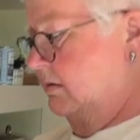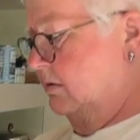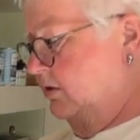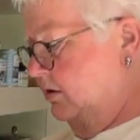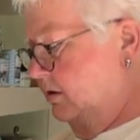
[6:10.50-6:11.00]

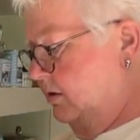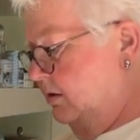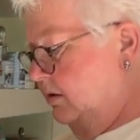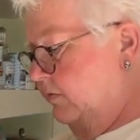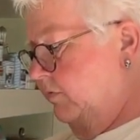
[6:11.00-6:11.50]
Because
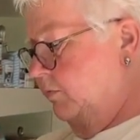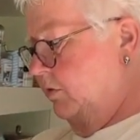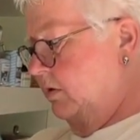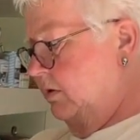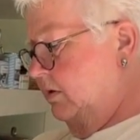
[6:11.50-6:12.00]
if you put
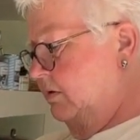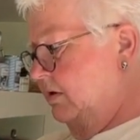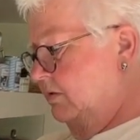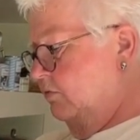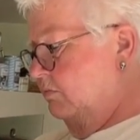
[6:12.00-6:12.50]
that, you do
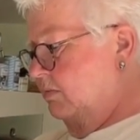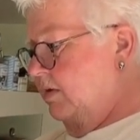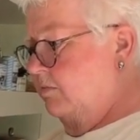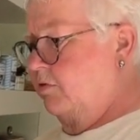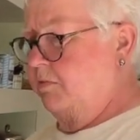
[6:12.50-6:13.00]
that one
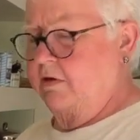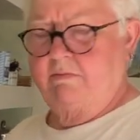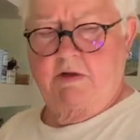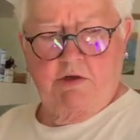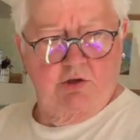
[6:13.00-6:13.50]
not properly,
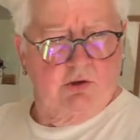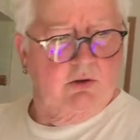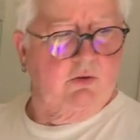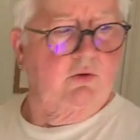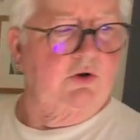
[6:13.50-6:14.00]
then the
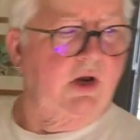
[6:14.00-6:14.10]
chocolate will go